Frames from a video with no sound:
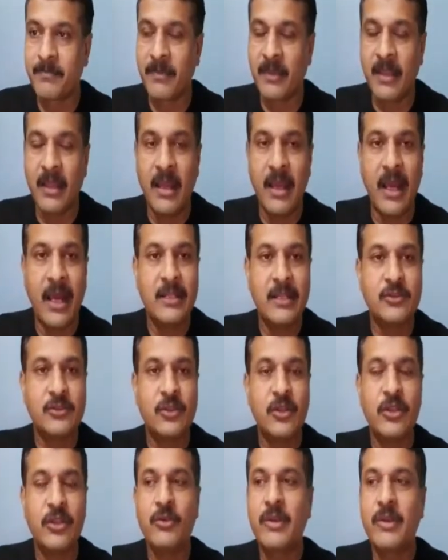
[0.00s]
Also,
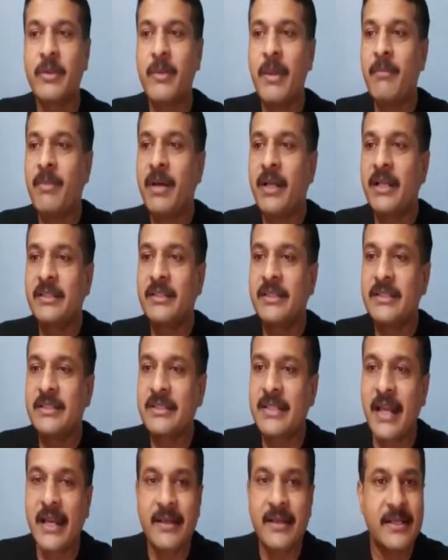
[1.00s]
you remember this
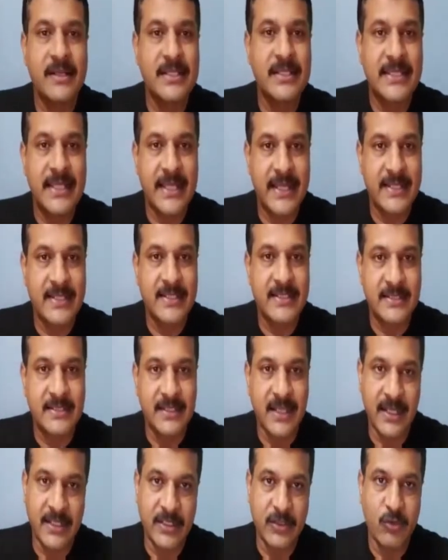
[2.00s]
standard series
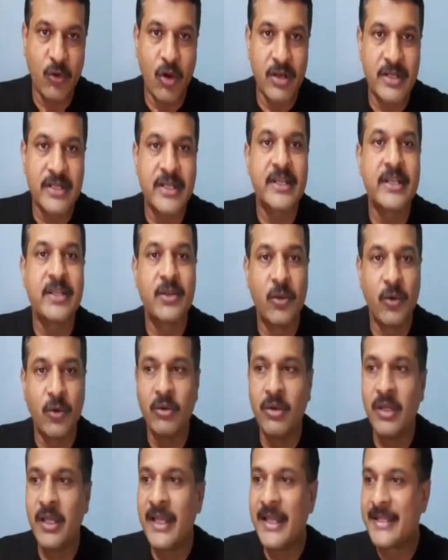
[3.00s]
that you already know,
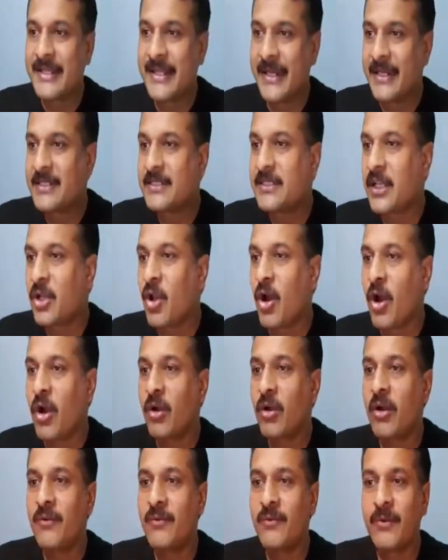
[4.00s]
that is the log
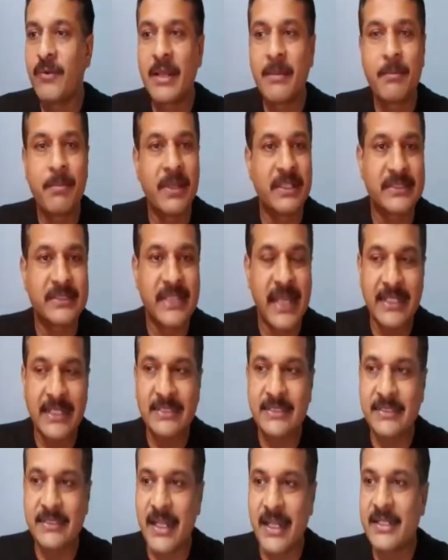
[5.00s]
of 1 plus x,
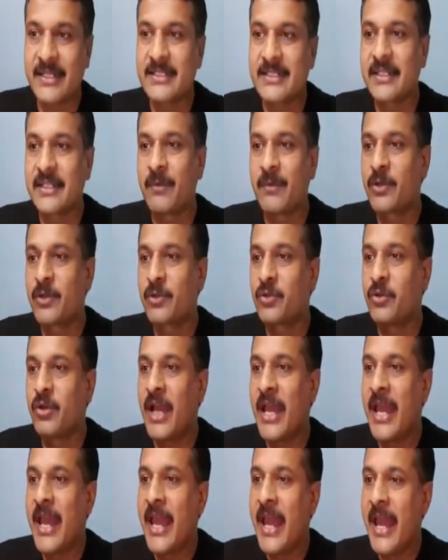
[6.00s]
that is equal to
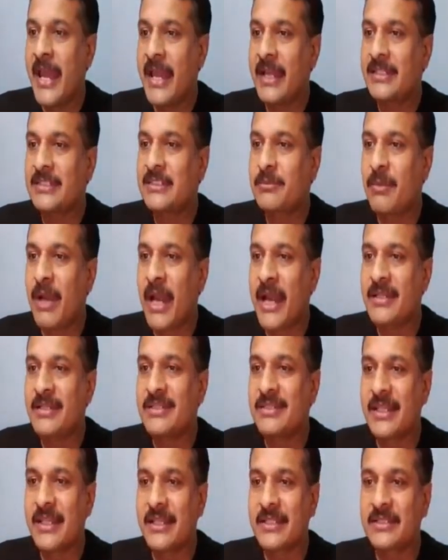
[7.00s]
x
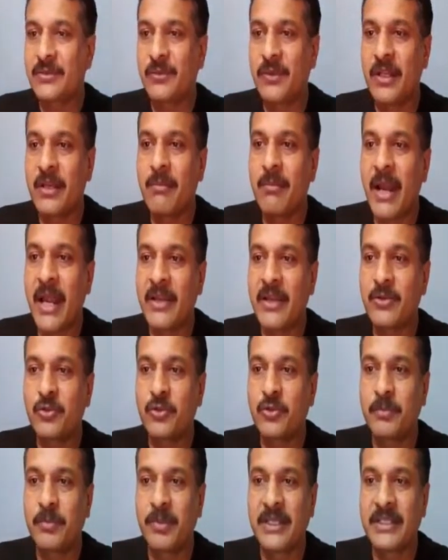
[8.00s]
minus x square by
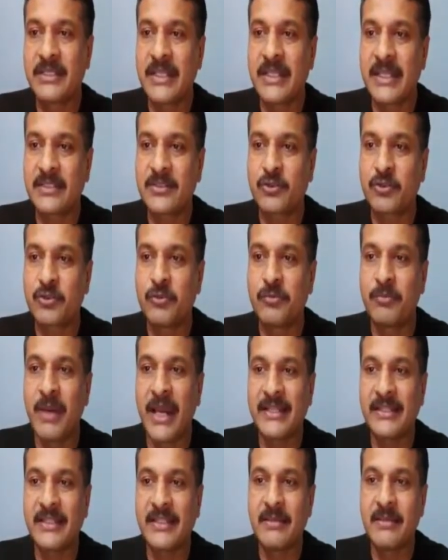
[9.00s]
2 plus x cube by
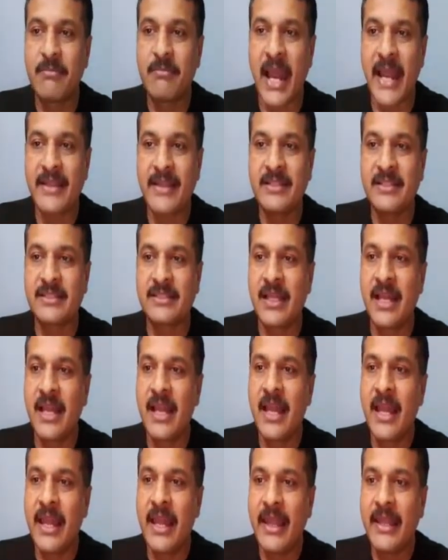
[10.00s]
3 minus
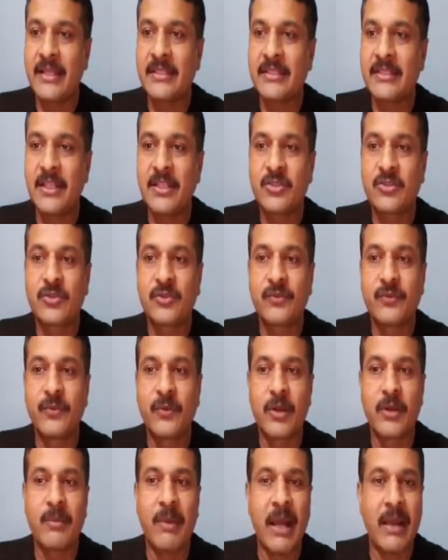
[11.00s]
x raised to
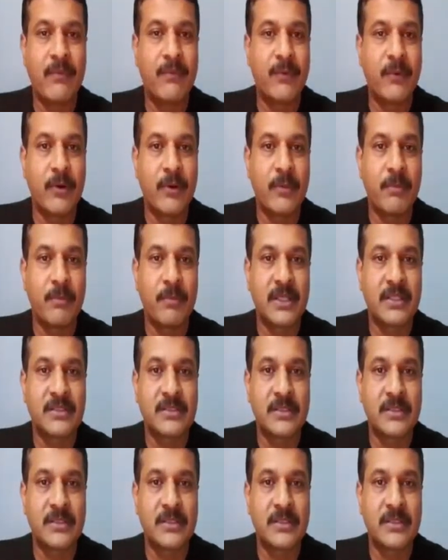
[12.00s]
4 by 4 plus